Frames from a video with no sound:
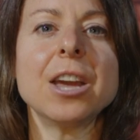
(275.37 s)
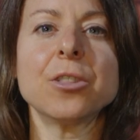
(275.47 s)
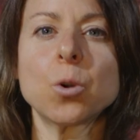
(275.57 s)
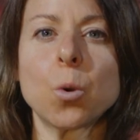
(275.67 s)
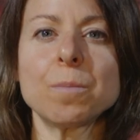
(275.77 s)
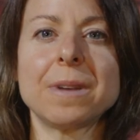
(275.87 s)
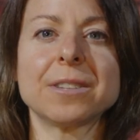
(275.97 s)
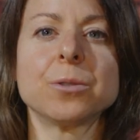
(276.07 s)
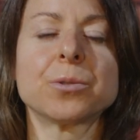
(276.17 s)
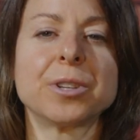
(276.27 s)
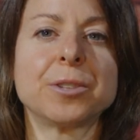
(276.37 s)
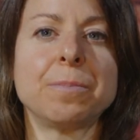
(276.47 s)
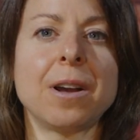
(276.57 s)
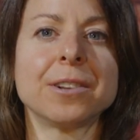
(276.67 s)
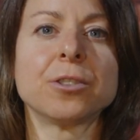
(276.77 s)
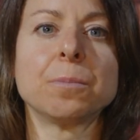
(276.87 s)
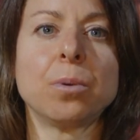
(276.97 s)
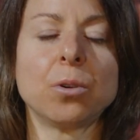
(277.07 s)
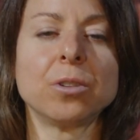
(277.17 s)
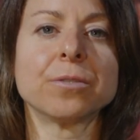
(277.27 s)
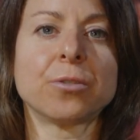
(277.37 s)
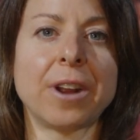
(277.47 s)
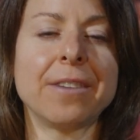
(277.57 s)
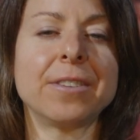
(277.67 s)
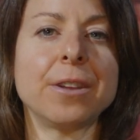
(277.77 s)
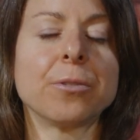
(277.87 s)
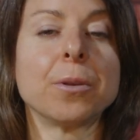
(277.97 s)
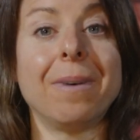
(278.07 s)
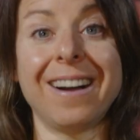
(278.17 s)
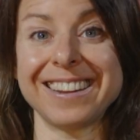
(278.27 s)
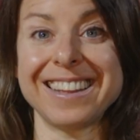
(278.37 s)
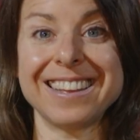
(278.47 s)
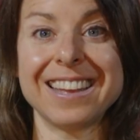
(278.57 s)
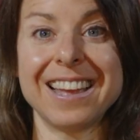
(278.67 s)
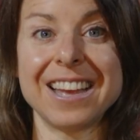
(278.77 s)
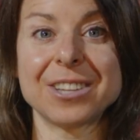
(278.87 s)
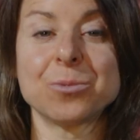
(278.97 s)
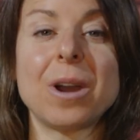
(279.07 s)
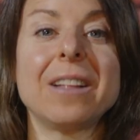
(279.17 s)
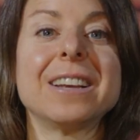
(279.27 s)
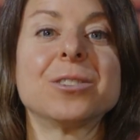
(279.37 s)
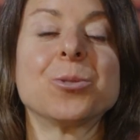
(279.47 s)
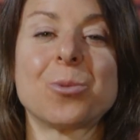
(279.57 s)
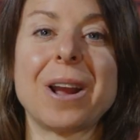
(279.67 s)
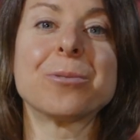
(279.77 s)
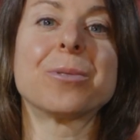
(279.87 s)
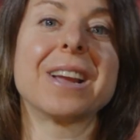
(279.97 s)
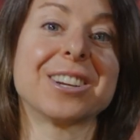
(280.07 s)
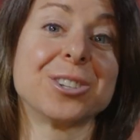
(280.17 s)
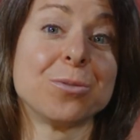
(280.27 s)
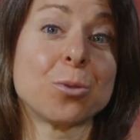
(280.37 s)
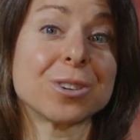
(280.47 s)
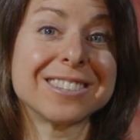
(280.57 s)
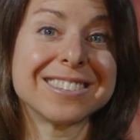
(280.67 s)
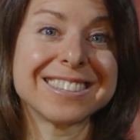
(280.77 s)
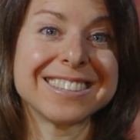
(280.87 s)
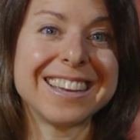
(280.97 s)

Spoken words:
The core muscles respond to the pull of gravity on the body, as well as ground reaction forces,